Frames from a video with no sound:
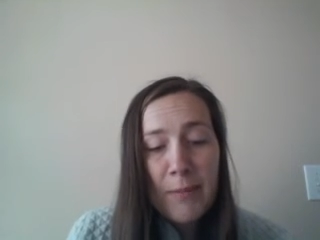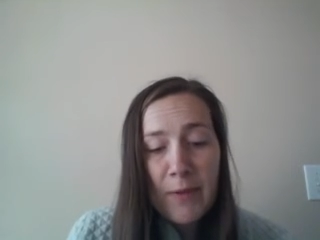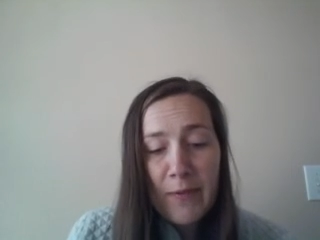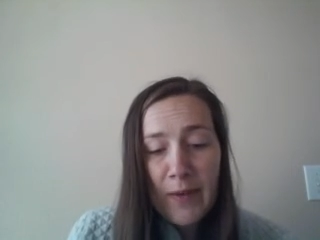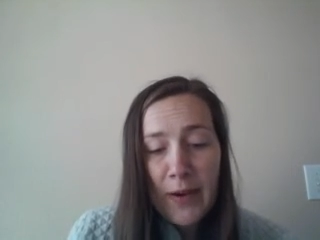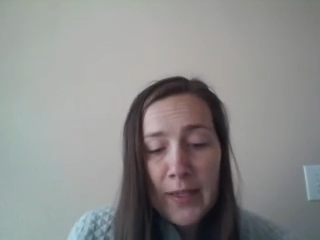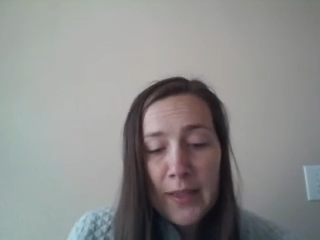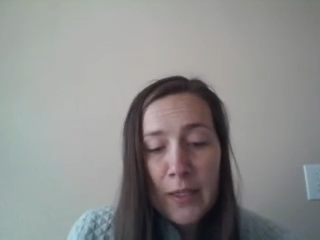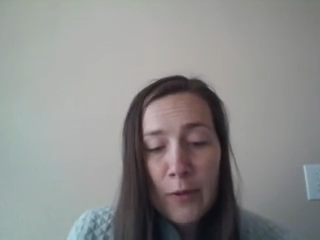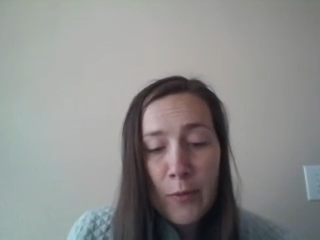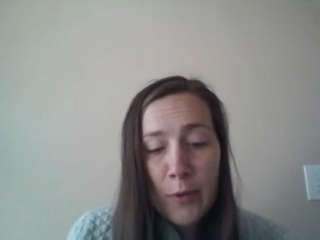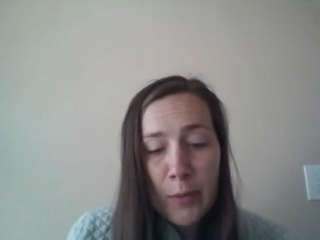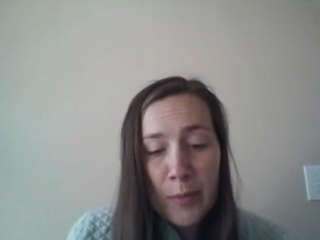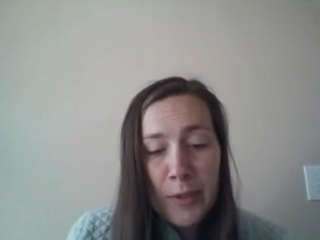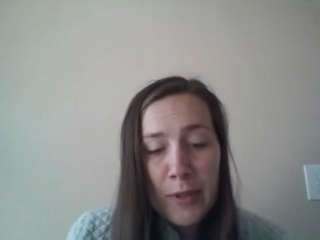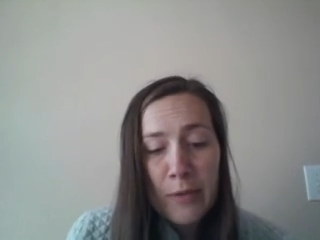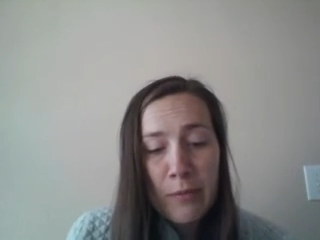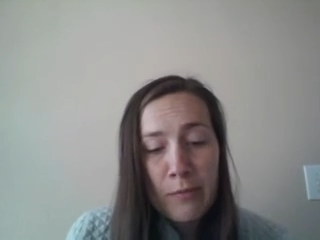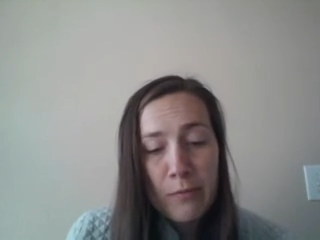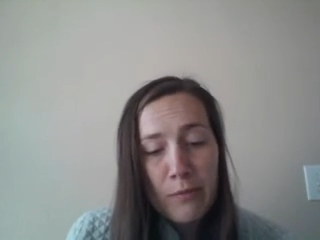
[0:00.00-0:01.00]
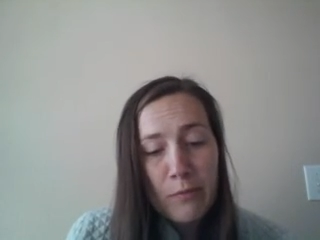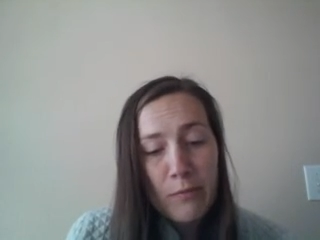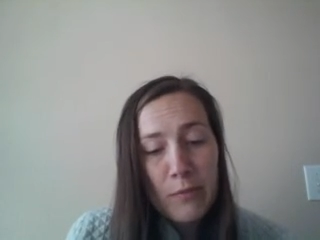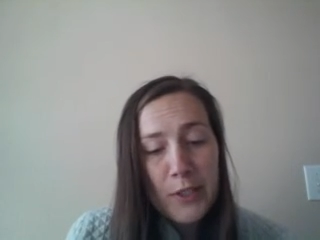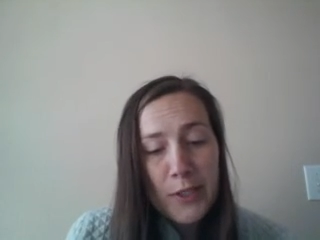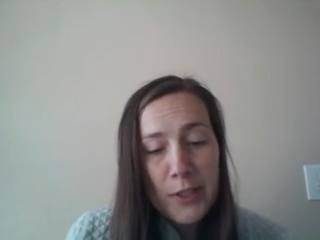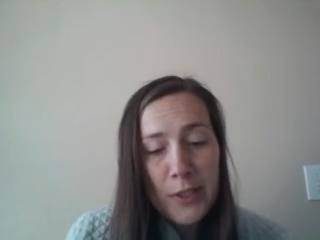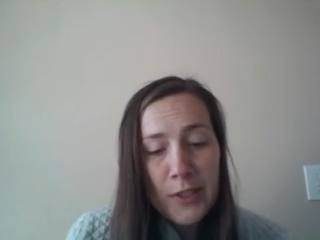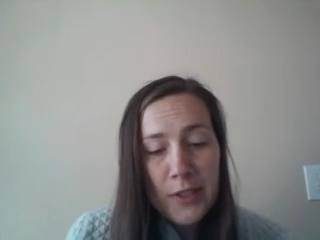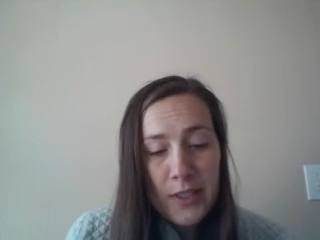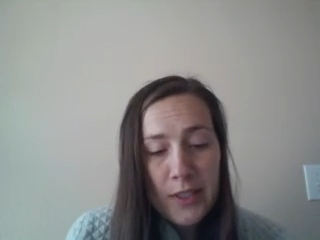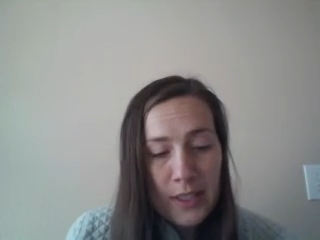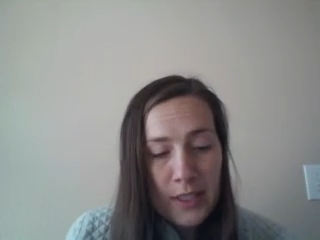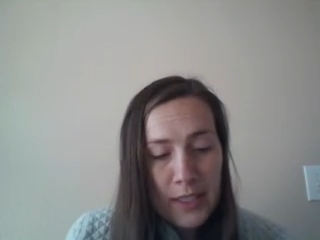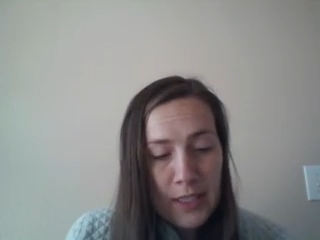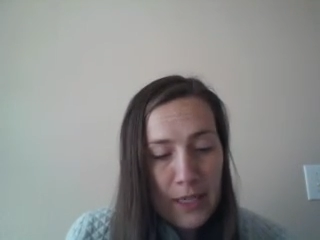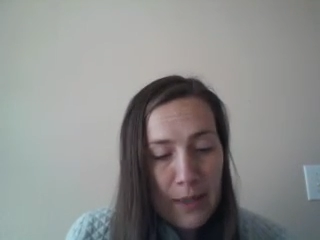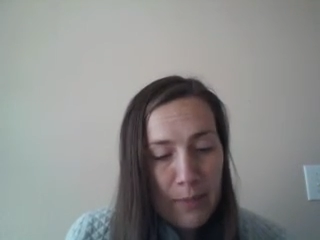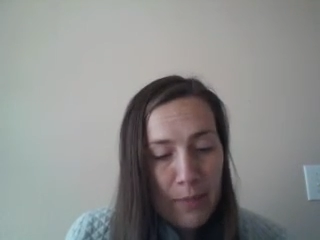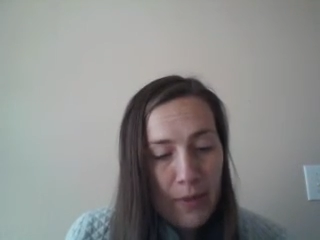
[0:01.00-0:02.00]
but finally Ruby returns to
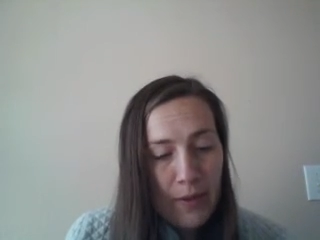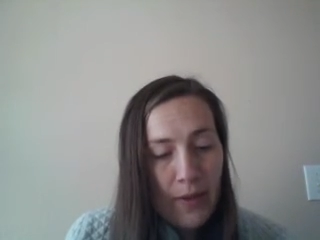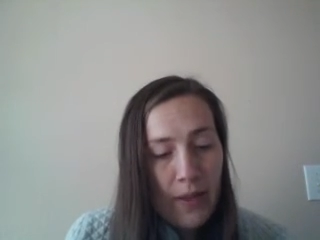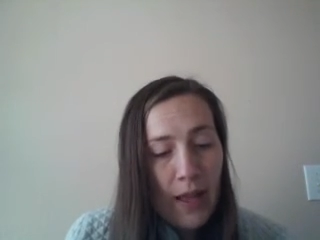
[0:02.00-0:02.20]
sleep.